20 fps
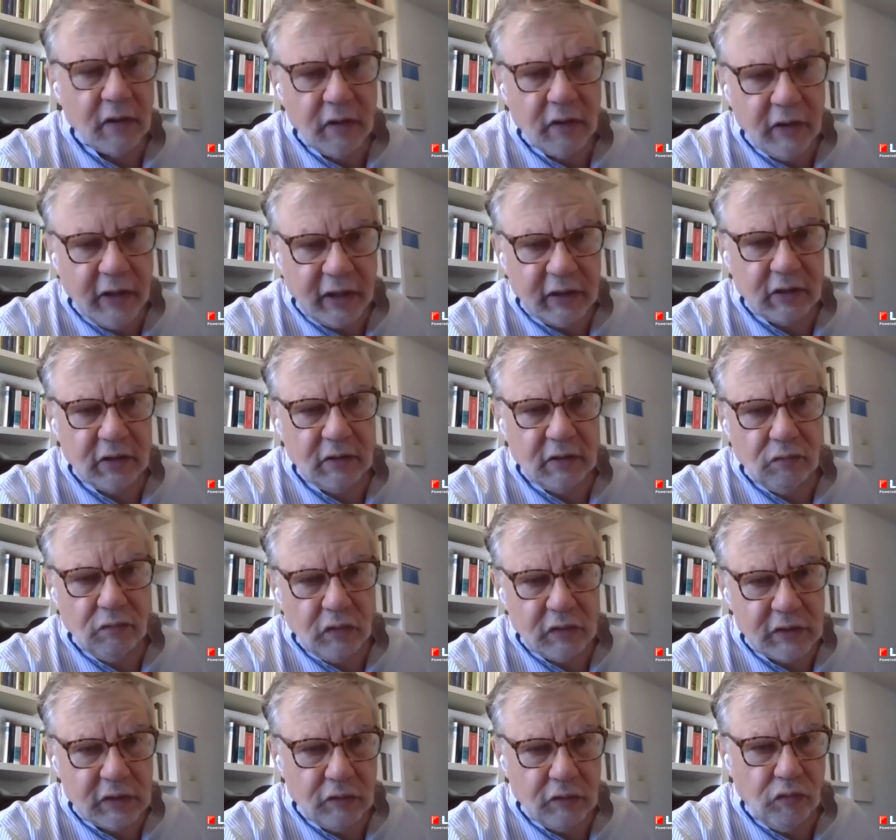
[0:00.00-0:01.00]
that
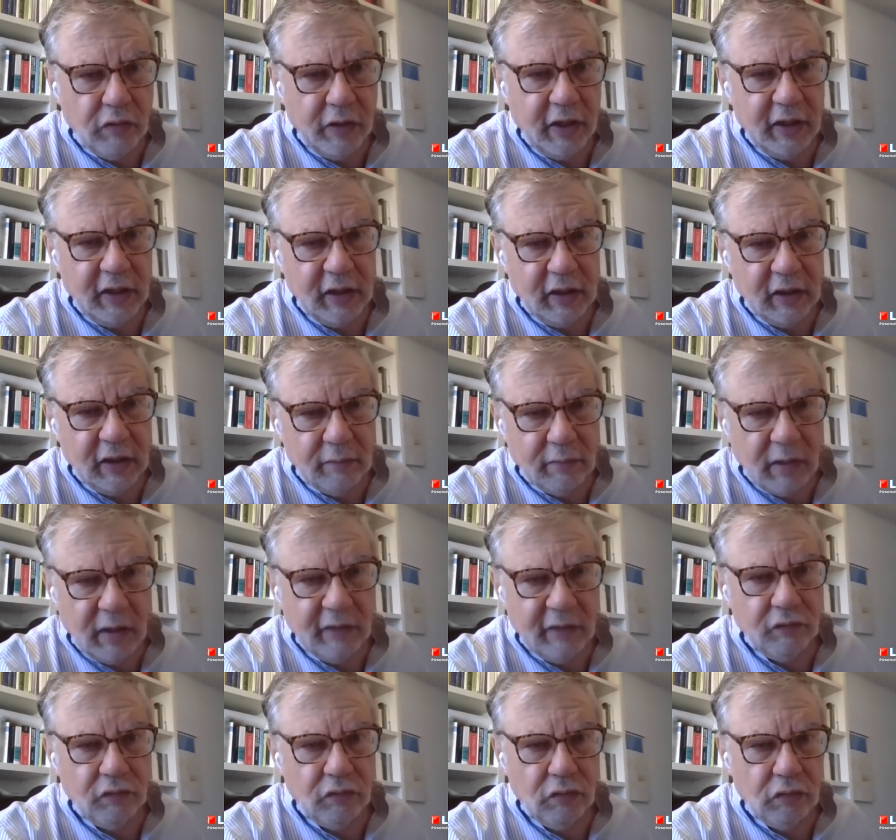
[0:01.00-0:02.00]
was the way, in
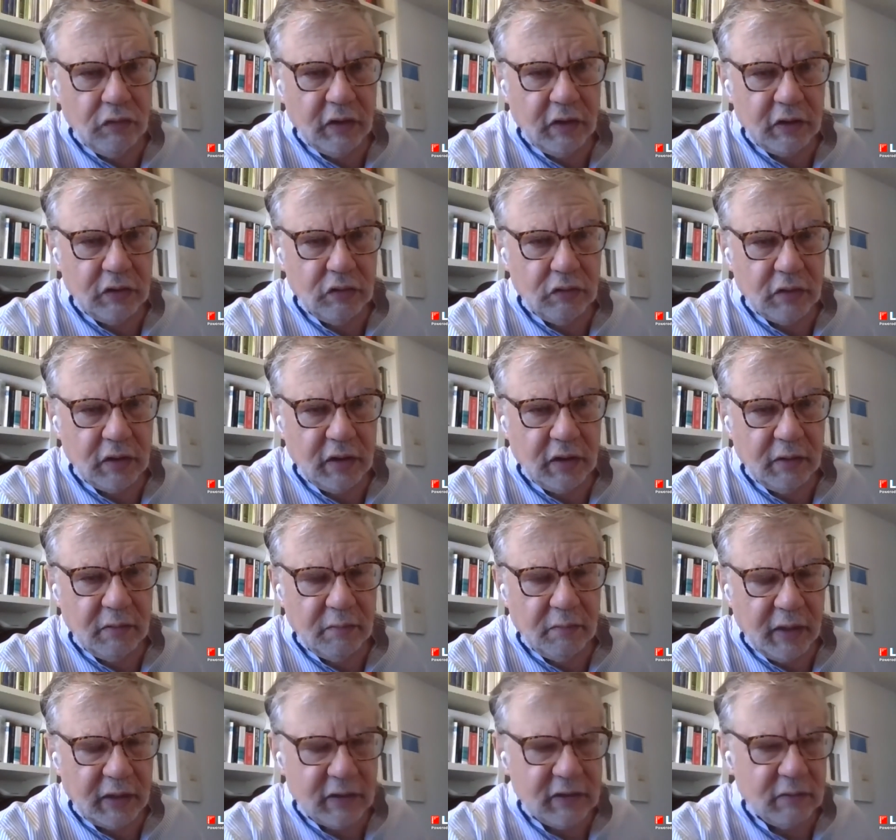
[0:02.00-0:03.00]
my view, that you can
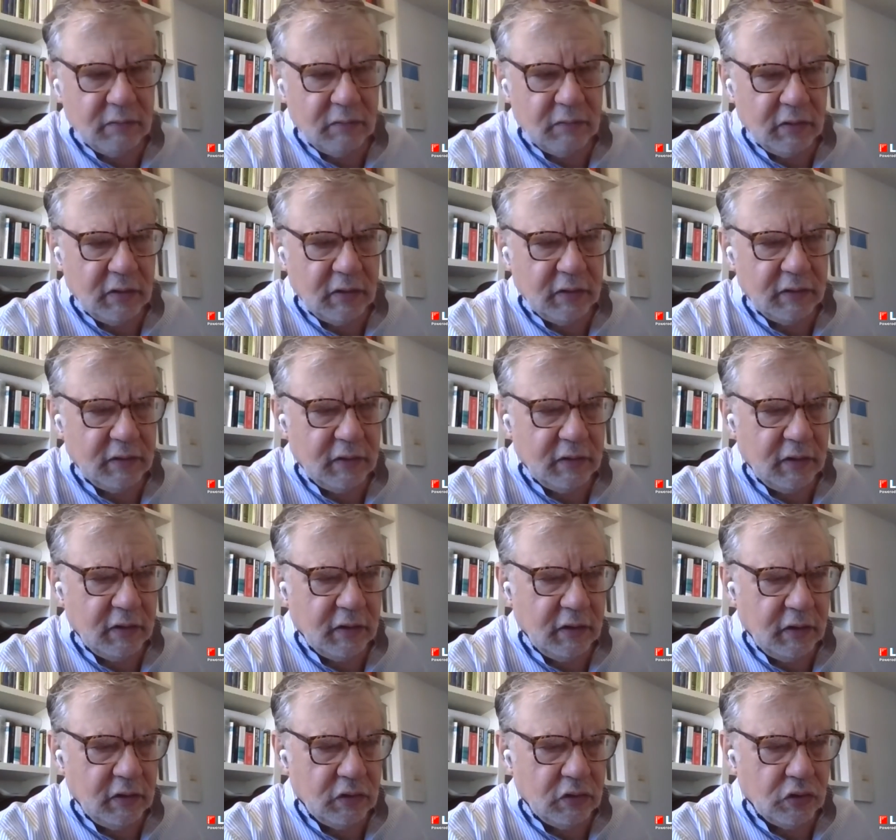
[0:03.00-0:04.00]
maximize
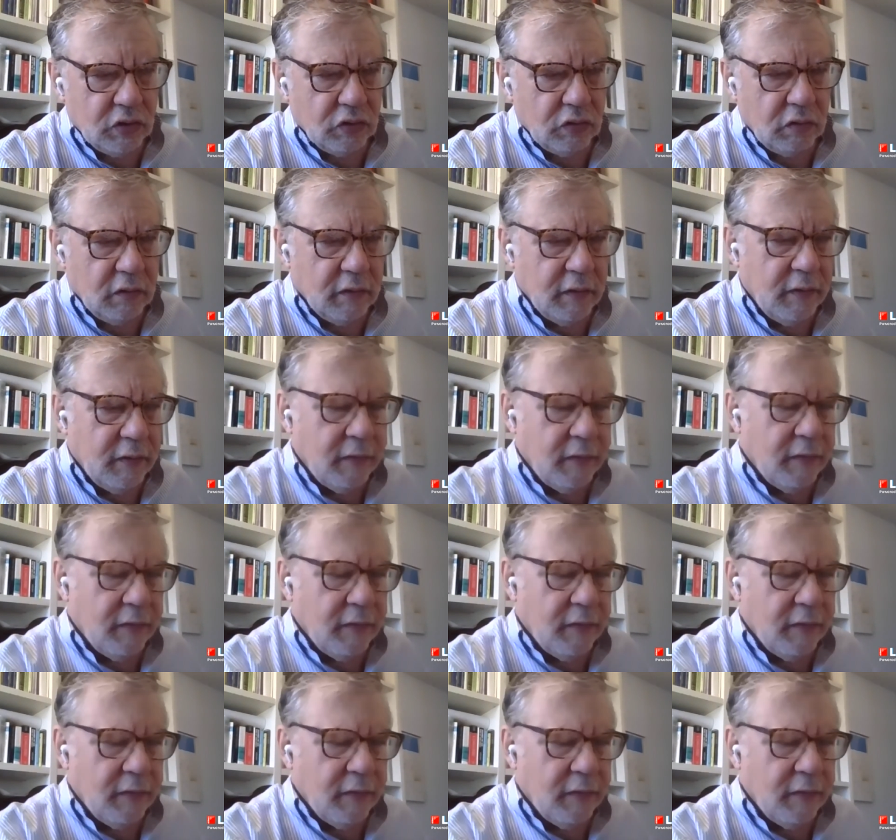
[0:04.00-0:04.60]
uh, ensure.